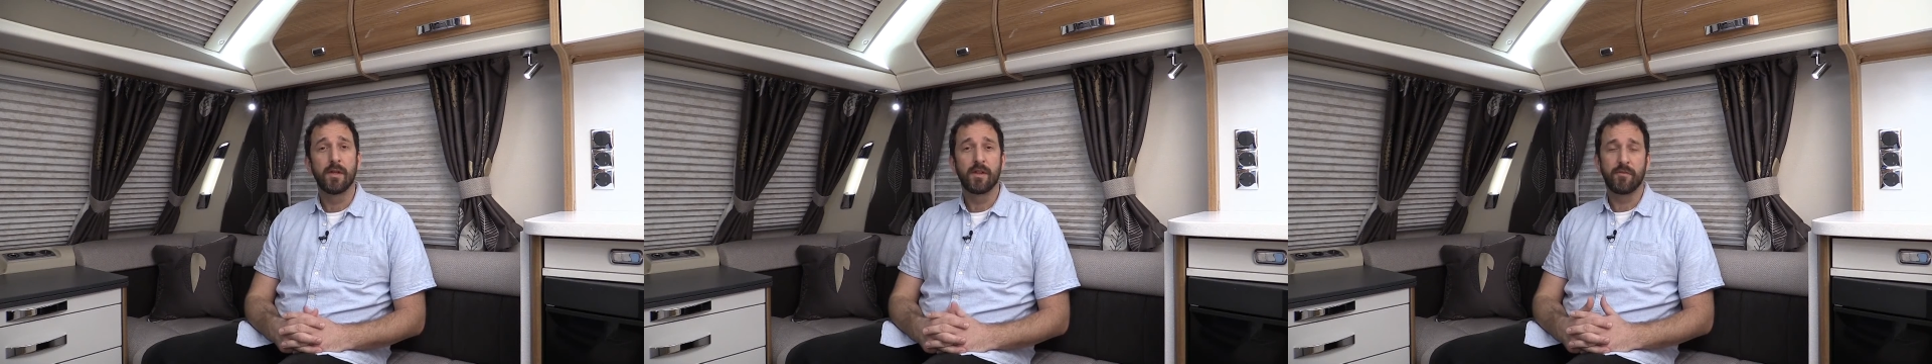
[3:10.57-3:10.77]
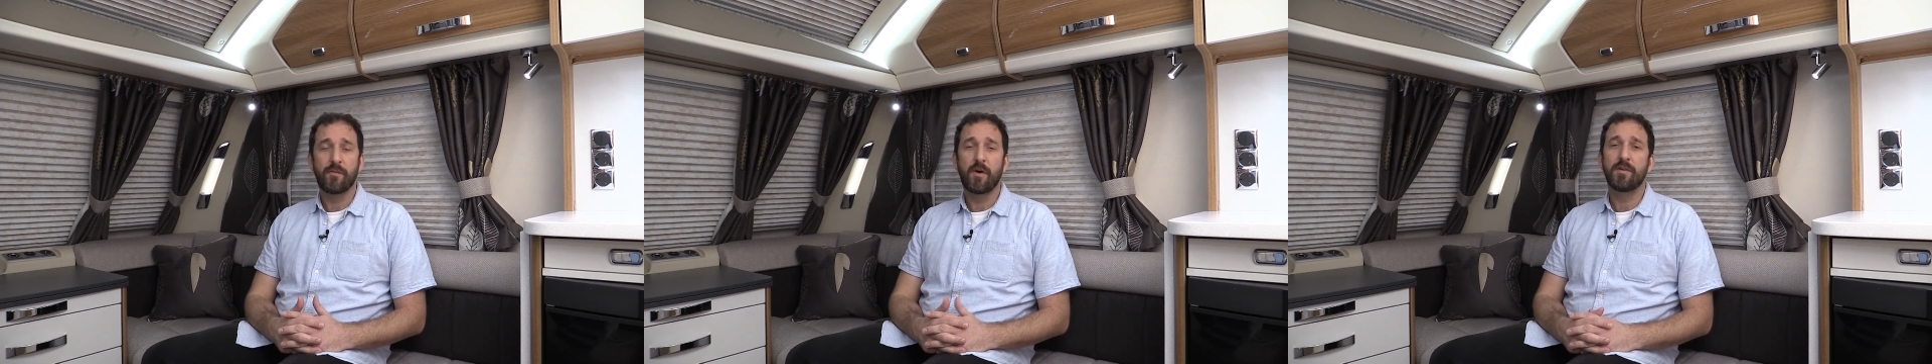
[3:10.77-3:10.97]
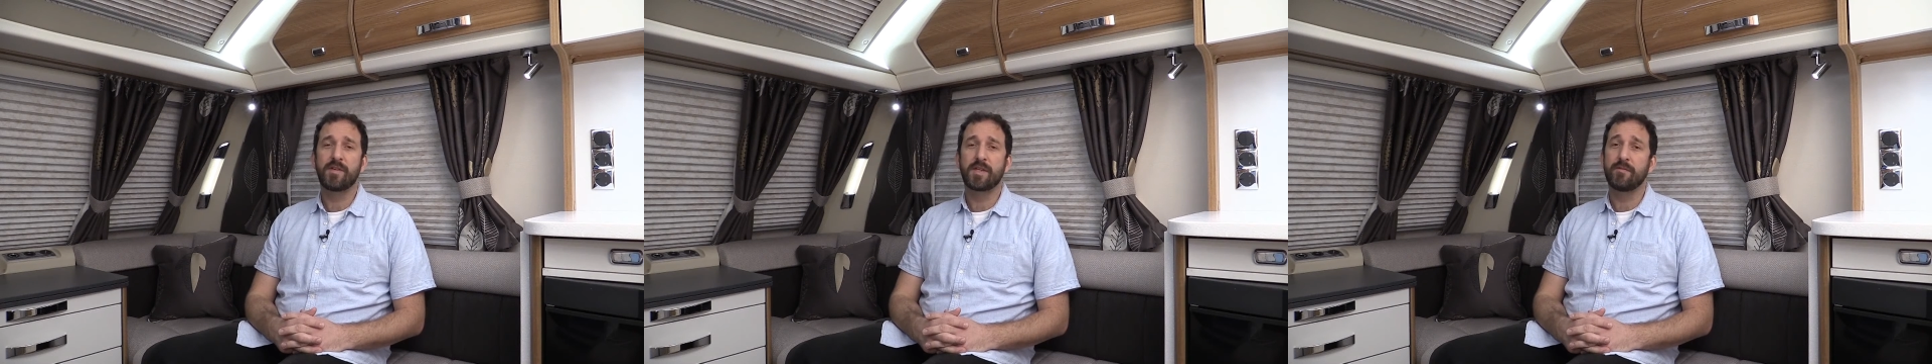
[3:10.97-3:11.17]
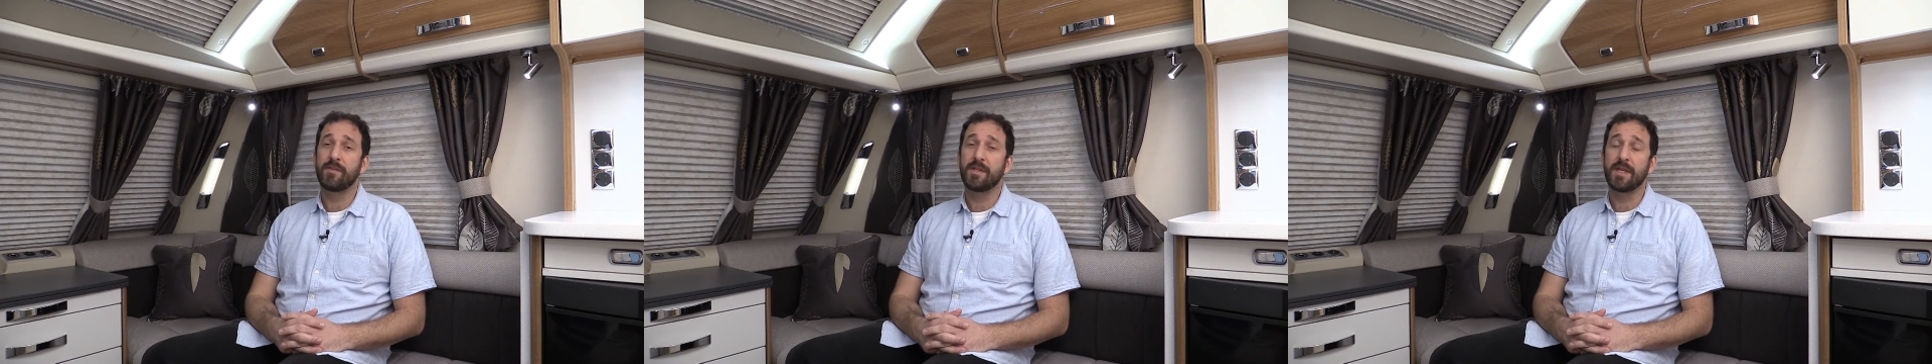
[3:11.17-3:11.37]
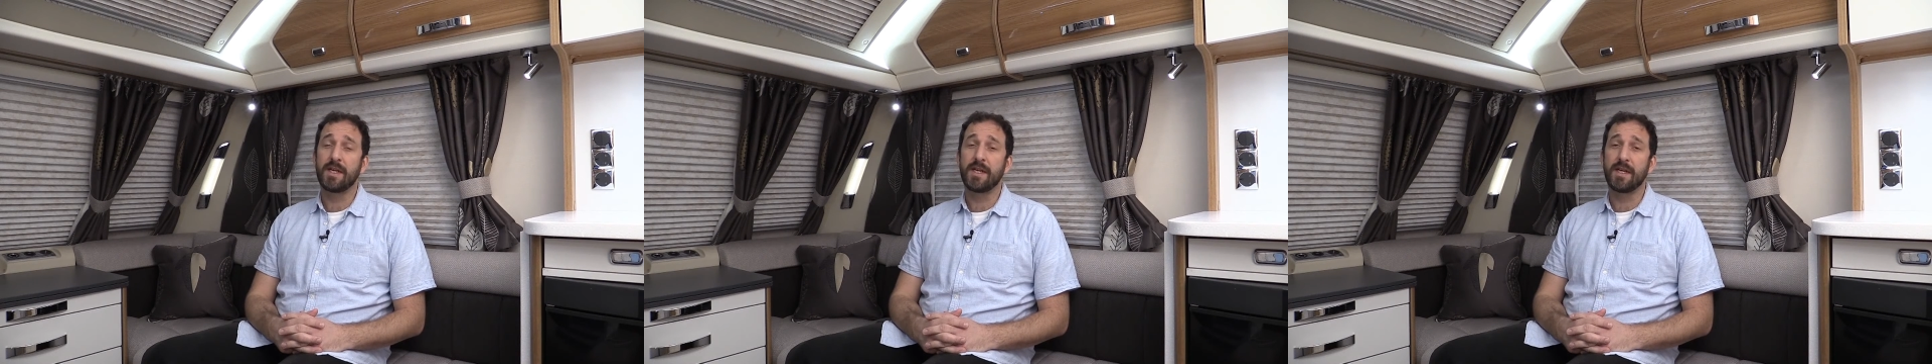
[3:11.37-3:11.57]
The
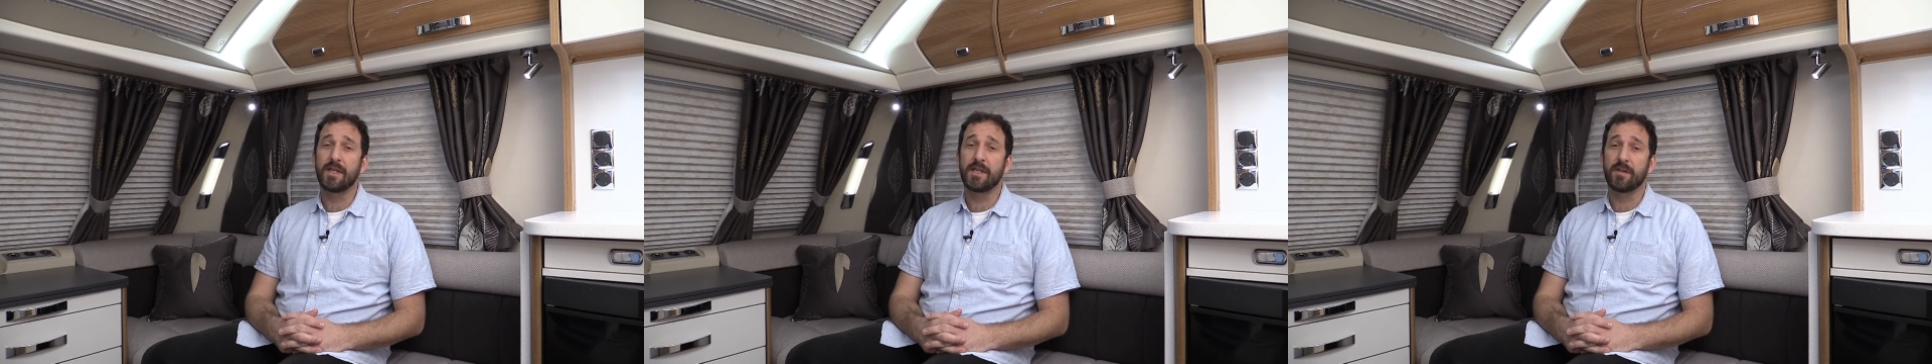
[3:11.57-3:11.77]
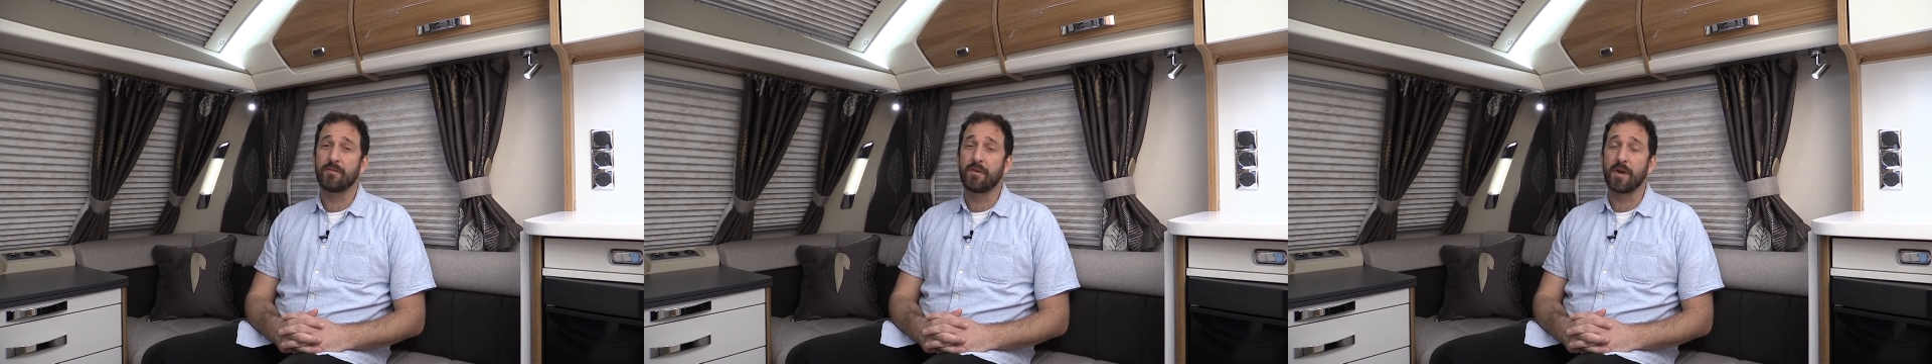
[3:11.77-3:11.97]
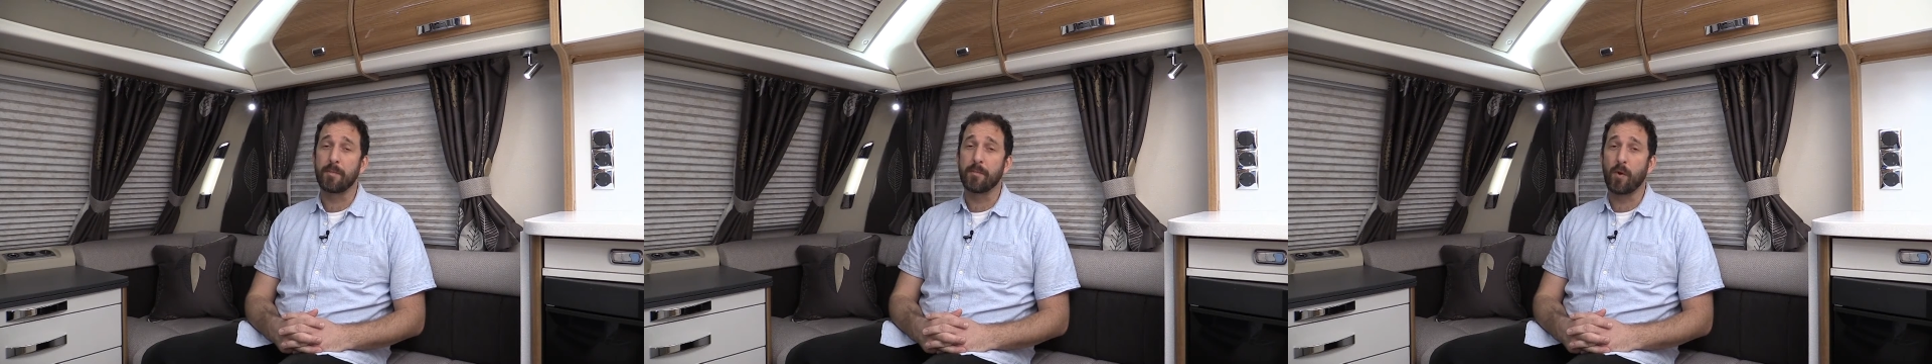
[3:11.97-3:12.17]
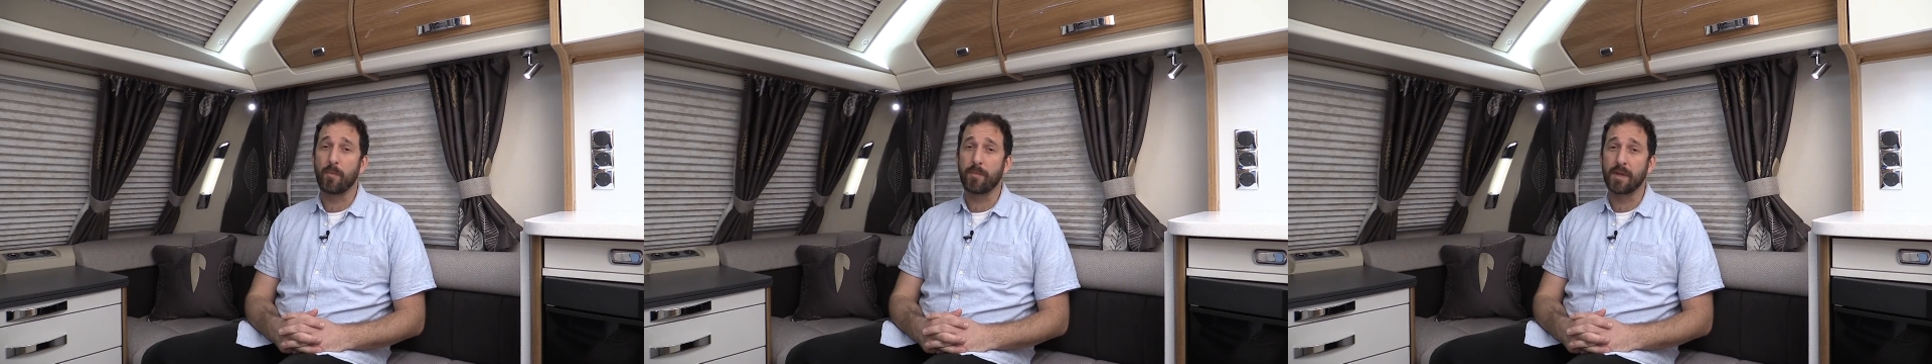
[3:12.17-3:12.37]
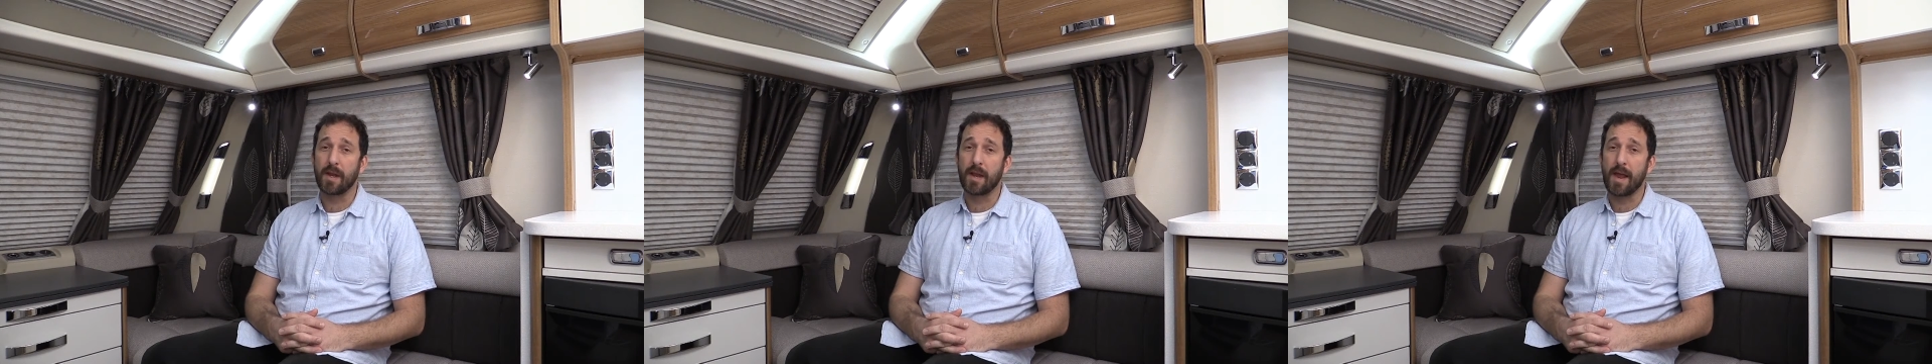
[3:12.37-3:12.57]
570 is a very
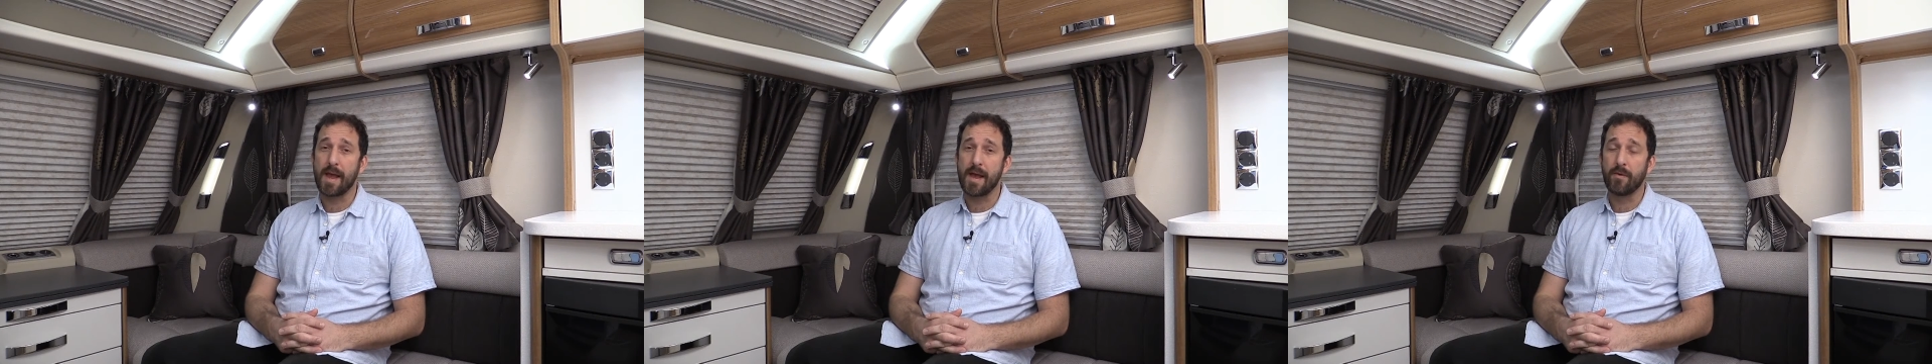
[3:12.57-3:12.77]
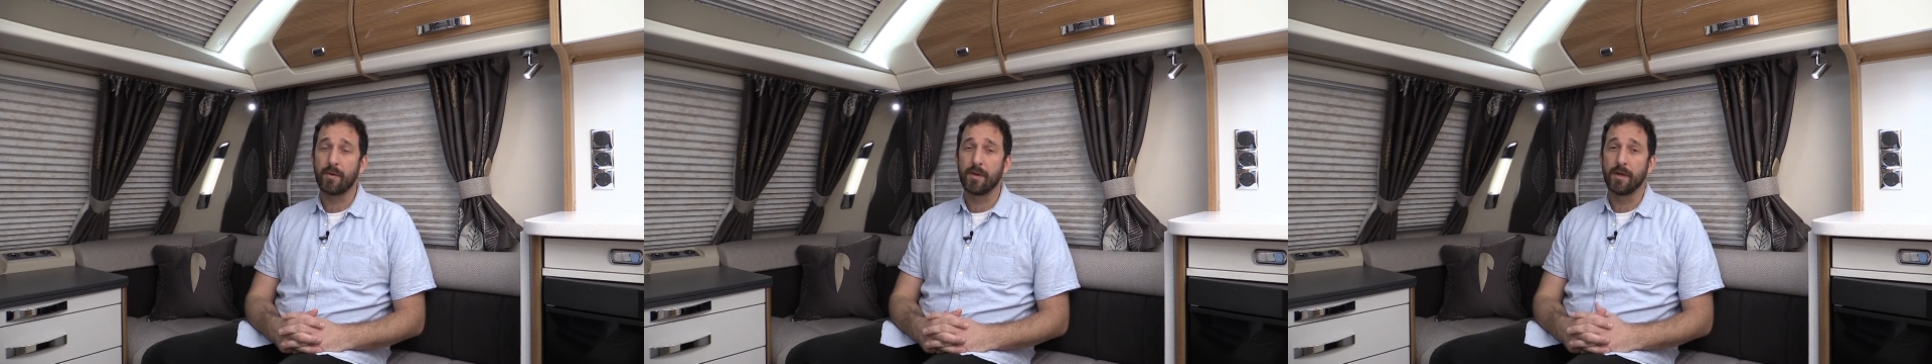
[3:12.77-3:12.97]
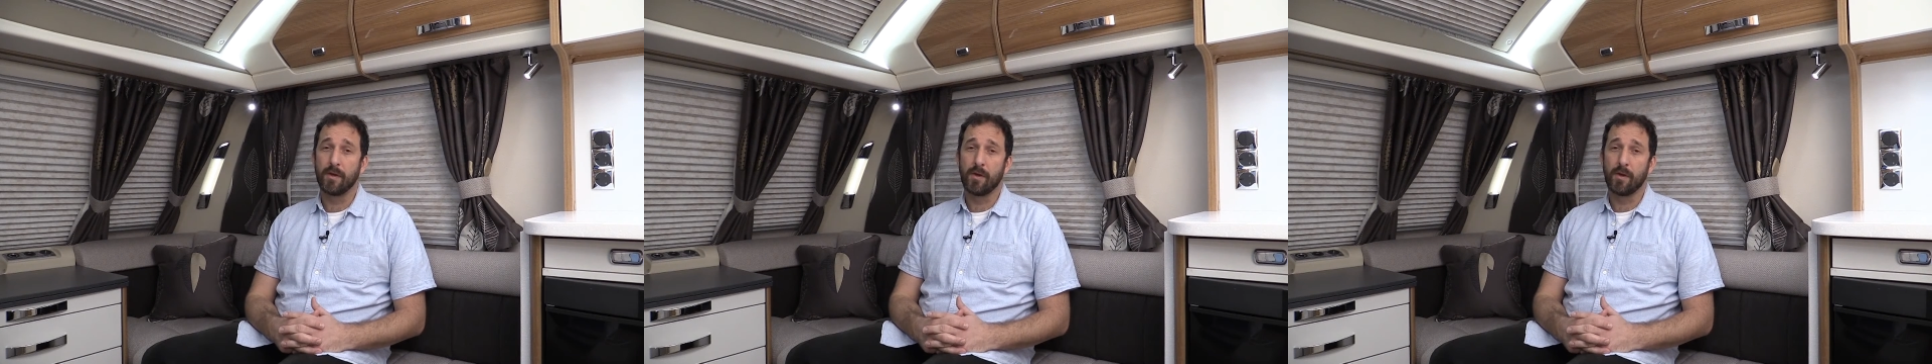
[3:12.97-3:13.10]
popular layout